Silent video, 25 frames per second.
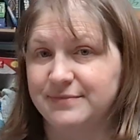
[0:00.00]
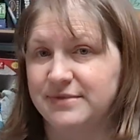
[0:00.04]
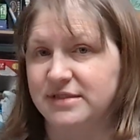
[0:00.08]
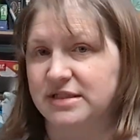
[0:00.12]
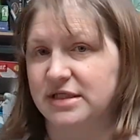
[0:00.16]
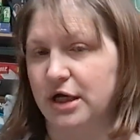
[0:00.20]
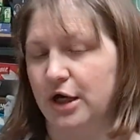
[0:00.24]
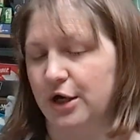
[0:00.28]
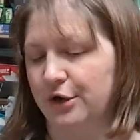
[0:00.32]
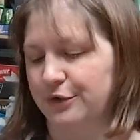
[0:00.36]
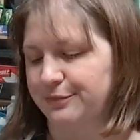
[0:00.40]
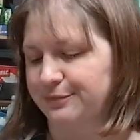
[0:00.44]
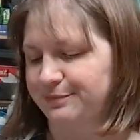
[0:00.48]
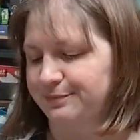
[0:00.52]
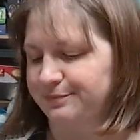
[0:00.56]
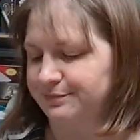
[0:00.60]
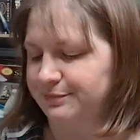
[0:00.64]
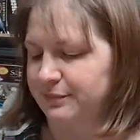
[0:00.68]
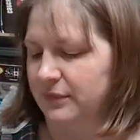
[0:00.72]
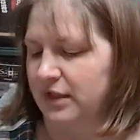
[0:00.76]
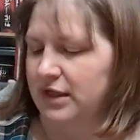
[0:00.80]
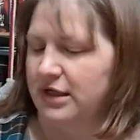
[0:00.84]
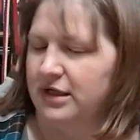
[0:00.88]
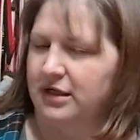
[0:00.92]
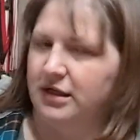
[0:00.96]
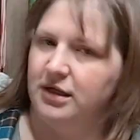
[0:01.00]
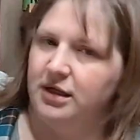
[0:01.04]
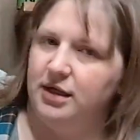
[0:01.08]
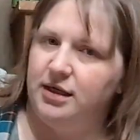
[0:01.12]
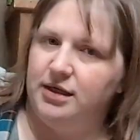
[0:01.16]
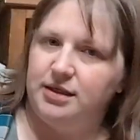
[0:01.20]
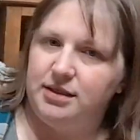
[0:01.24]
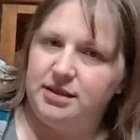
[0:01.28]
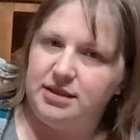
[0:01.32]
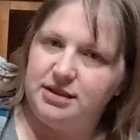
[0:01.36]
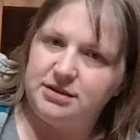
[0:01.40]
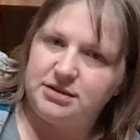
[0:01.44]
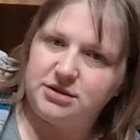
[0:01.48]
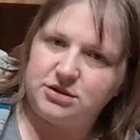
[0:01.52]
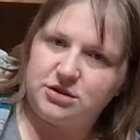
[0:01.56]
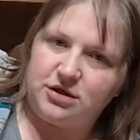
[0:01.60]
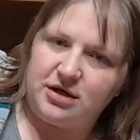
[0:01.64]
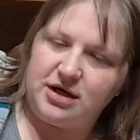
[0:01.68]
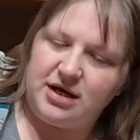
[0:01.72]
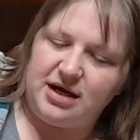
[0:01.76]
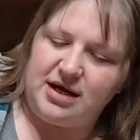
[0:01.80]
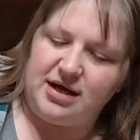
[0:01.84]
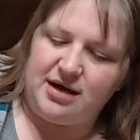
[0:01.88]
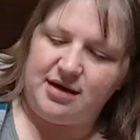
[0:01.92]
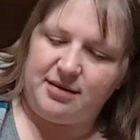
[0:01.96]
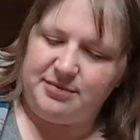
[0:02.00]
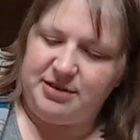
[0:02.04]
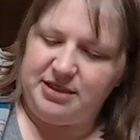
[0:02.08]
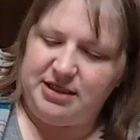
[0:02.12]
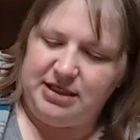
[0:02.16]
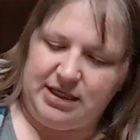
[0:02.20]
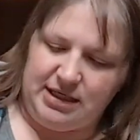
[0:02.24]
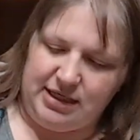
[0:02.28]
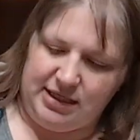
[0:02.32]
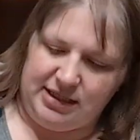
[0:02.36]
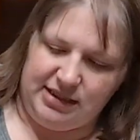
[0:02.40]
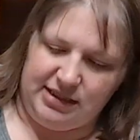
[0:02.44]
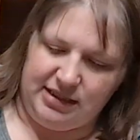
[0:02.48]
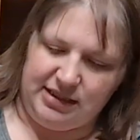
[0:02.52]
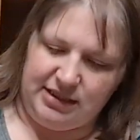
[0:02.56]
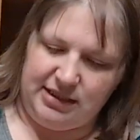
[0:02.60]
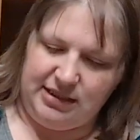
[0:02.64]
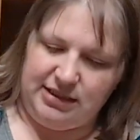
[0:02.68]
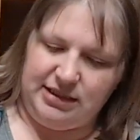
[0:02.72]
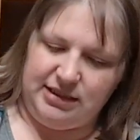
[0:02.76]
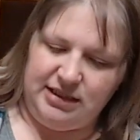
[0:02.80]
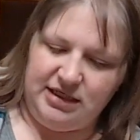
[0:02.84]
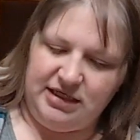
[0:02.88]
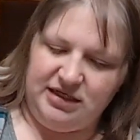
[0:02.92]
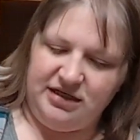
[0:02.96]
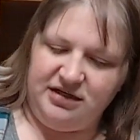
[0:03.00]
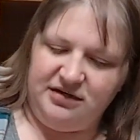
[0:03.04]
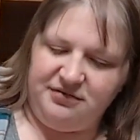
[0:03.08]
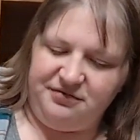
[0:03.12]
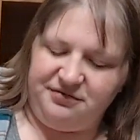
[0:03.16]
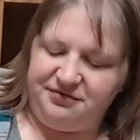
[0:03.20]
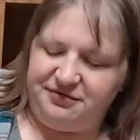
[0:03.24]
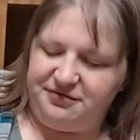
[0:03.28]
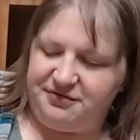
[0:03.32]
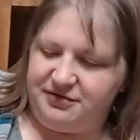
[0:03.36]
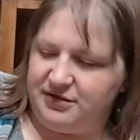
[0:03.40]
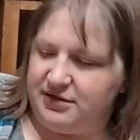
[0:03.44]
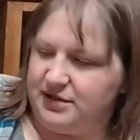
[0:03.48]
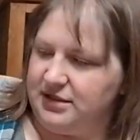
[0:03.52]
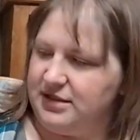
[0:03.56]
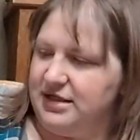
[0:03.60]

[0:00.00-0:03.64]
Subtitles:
So, let's grab the handy-dandy knife.